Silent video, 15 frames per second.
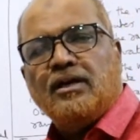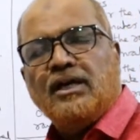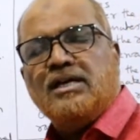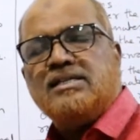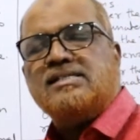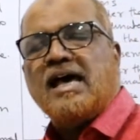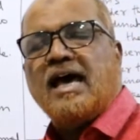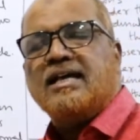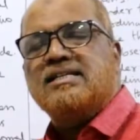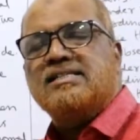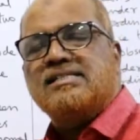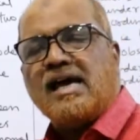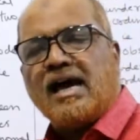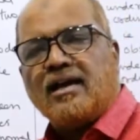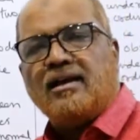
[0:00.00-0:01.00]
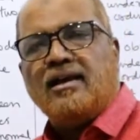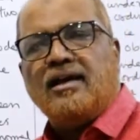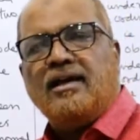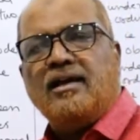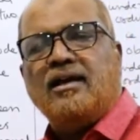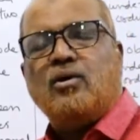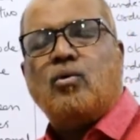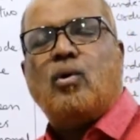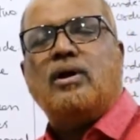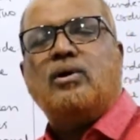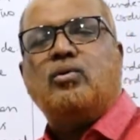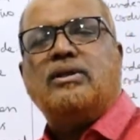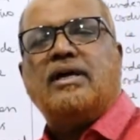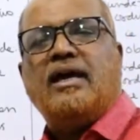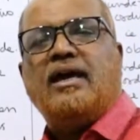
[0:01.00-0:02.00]
is exactly equal
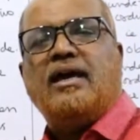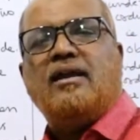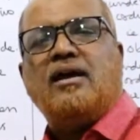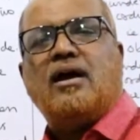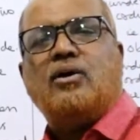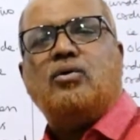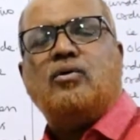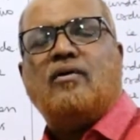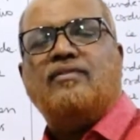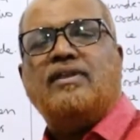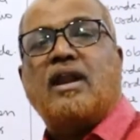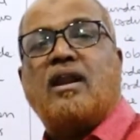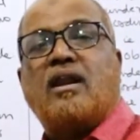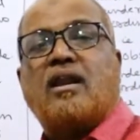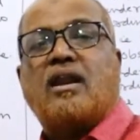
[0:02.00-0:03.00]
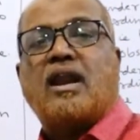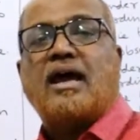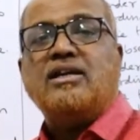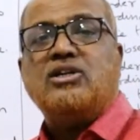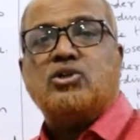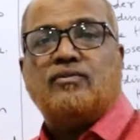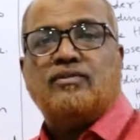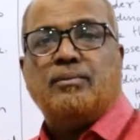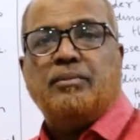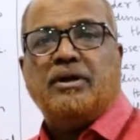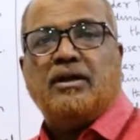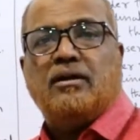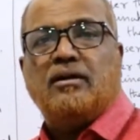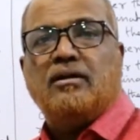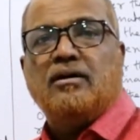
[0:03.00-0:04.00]
to the area of the right of the
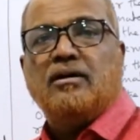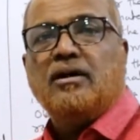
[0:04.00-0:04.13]
mean.